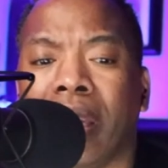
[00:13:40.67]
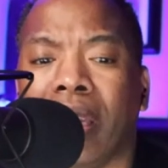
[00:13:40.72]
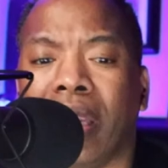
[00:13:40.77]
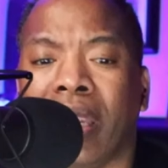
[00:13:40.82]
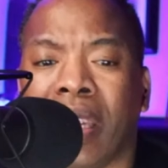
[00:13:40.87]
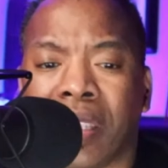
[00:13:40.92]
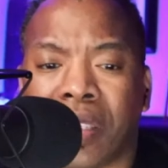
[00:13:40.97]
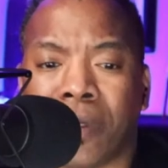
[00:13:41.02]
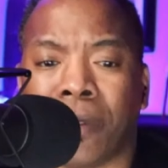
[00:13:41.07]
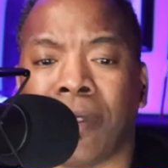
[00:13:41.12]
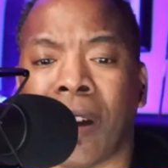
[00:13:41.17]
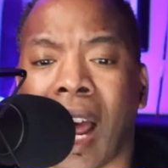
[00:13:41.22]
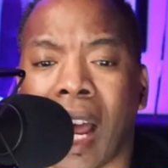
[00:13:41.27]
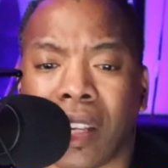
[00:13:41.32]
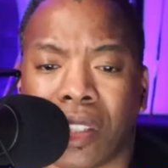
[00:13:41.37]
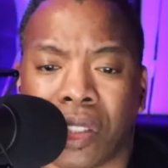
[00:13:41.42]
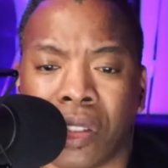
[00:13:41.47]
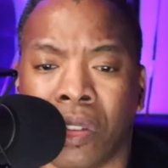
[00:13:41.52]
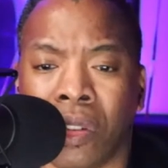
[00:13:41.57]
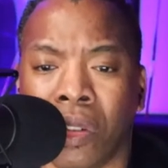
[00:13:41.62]
is
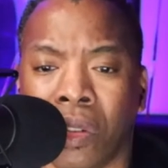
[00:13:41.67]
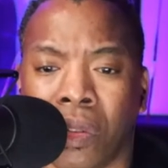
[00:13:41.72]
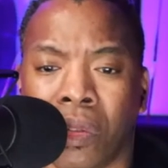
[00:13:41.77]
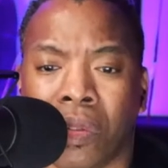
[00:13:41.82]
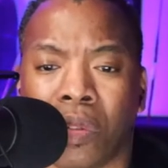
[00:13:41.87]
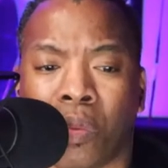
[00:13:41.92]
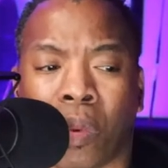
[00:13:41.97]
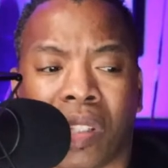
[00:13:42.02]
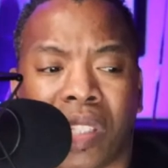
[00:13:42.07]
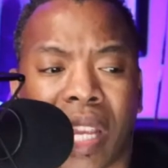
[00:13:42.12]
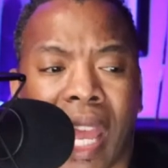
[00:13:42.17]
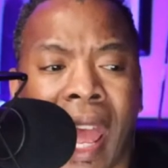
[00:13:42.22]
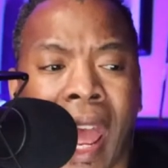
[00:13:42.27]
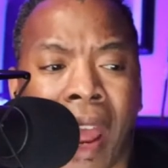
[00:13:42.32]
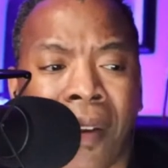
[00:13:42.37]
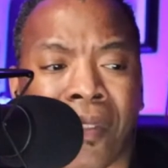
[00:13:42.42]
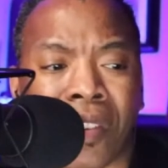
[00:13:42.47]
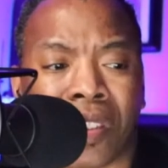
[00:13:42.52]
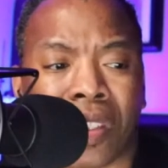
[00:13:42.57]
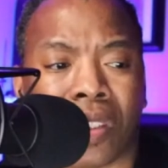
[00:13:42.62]
Fox News, which
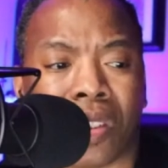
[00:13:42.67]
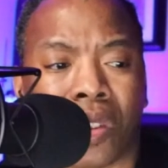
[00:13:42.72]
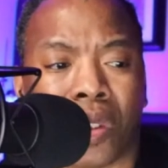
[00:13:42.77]
averages